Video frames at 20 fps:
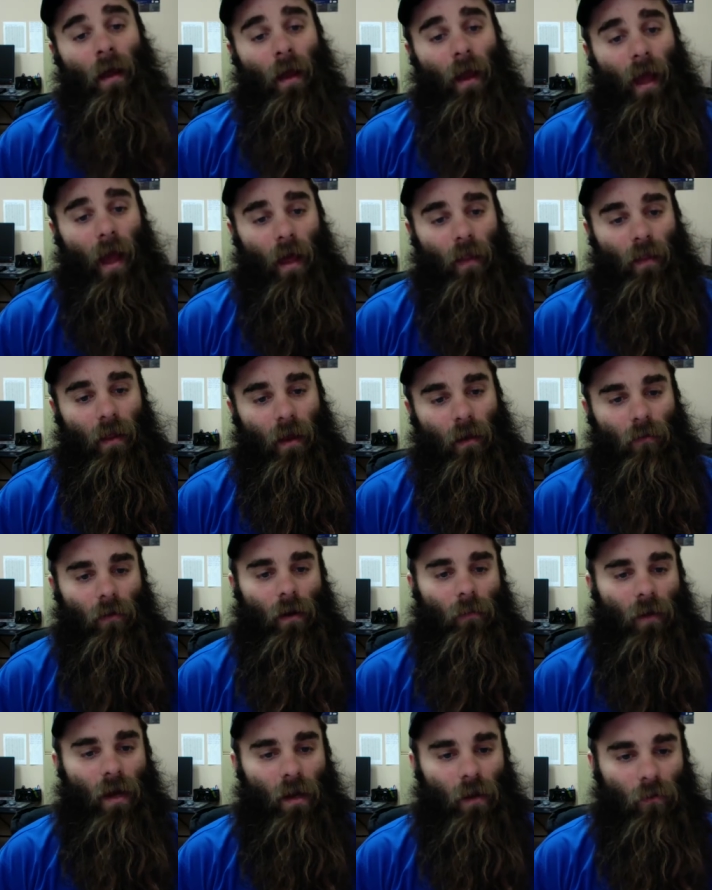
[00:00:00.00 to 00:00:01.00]
And then when
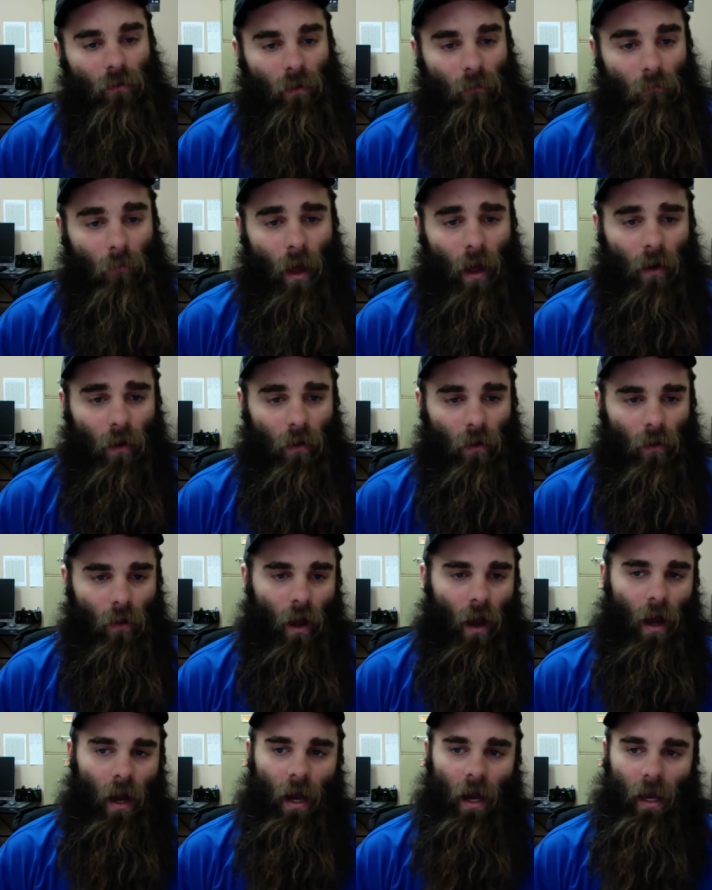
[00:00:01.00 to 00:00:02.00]
I'm not doing metal,
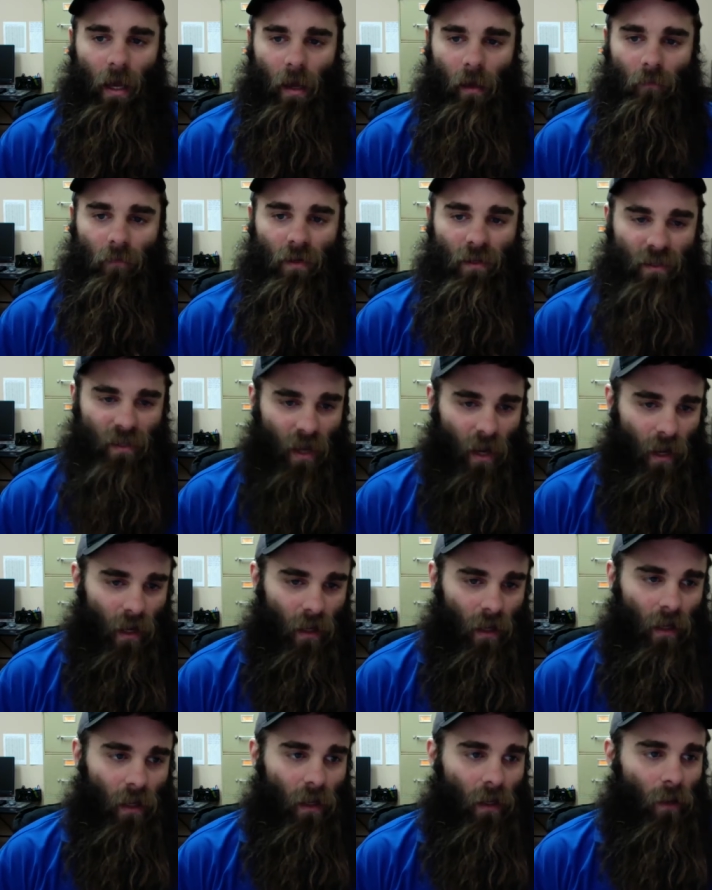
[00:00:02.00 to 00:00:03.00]
I am
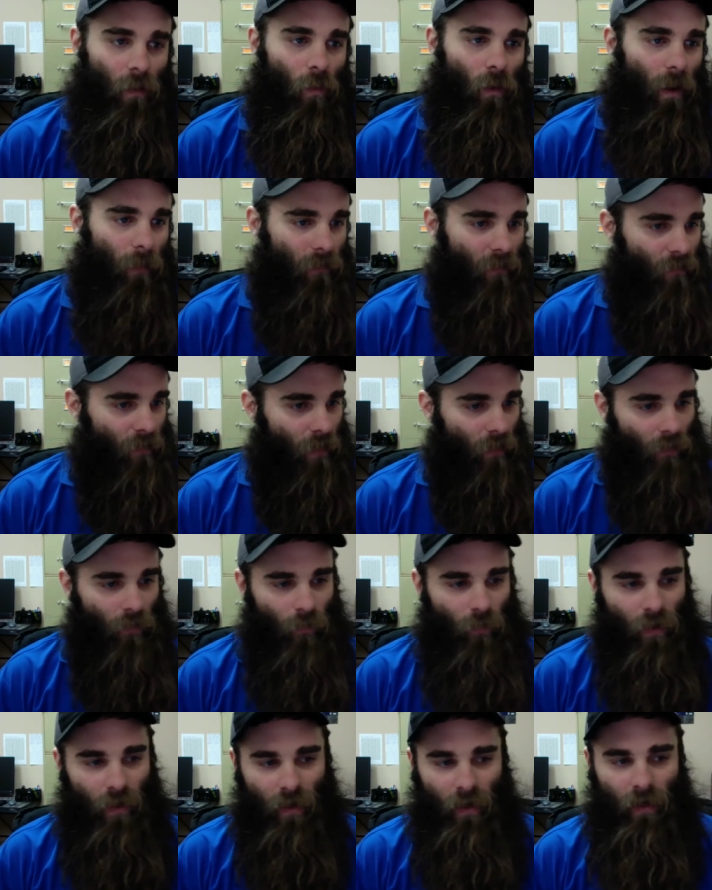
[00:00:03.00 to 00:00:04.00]
designing, web
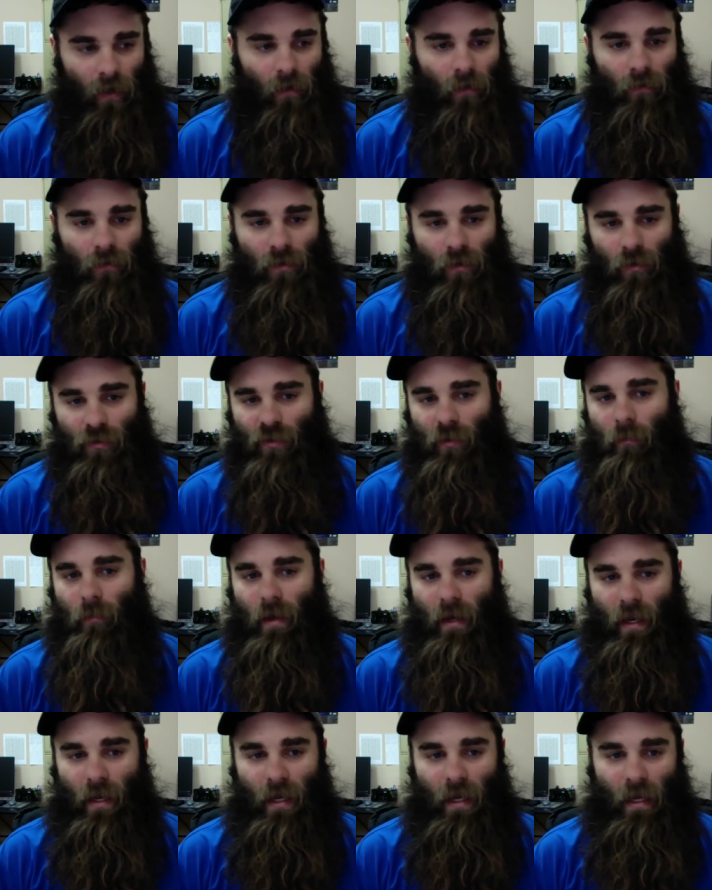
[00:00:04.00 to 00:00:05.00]
developing, social
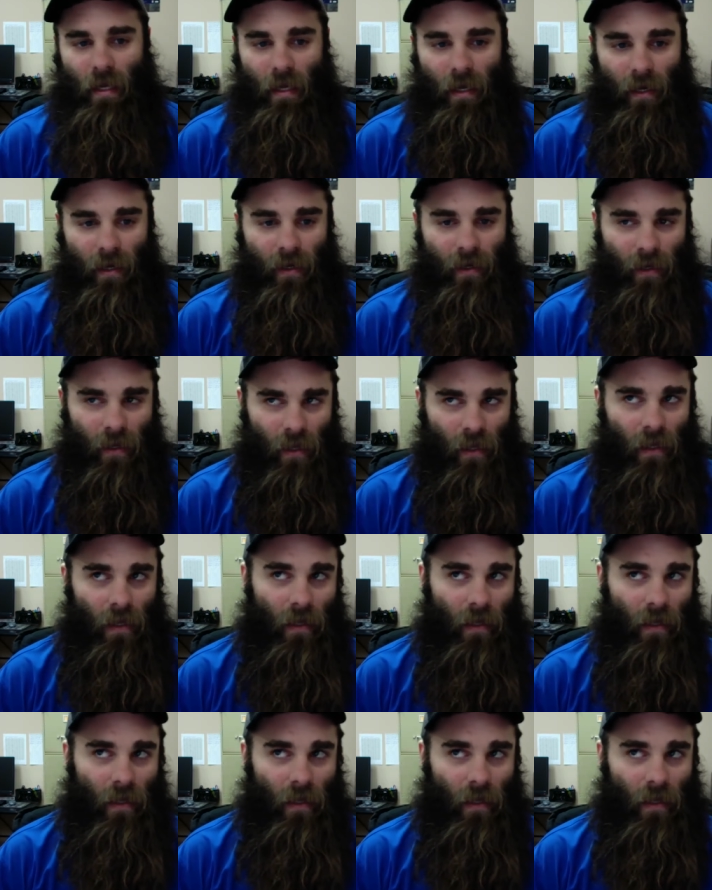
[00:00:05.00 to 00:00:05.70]
media,